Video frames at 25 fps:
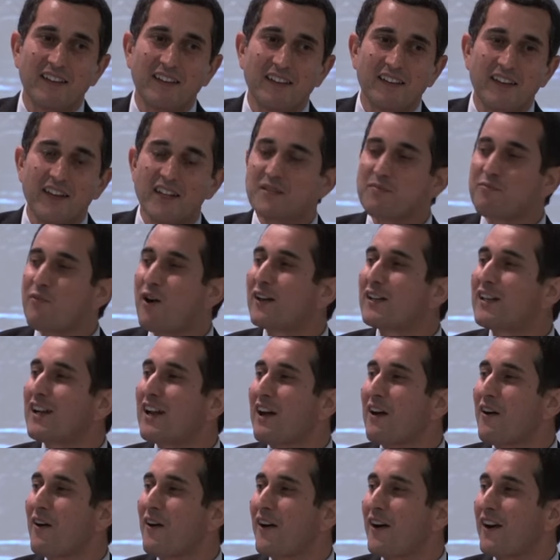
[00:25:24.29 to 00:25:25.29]
It's more than a
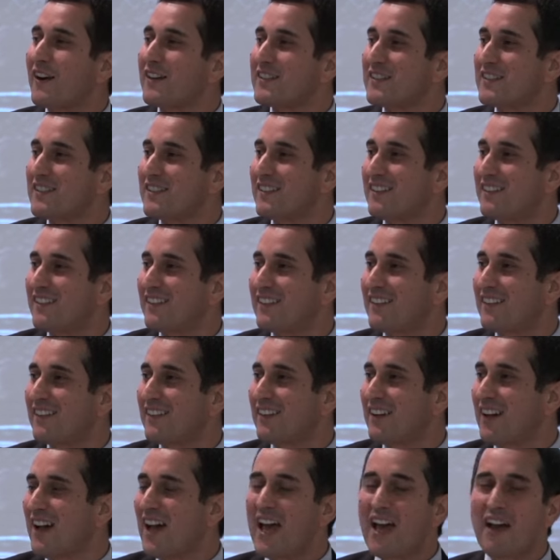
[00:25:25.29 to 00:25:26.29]
horse.
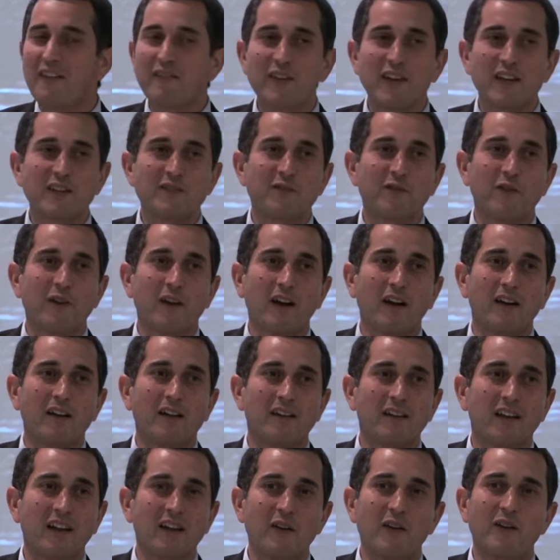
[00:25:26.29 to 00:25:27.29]
I have it for
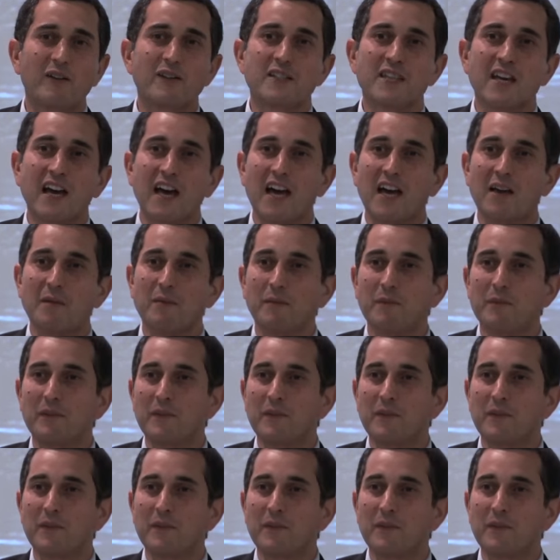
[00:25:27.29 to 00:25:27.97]
a long time.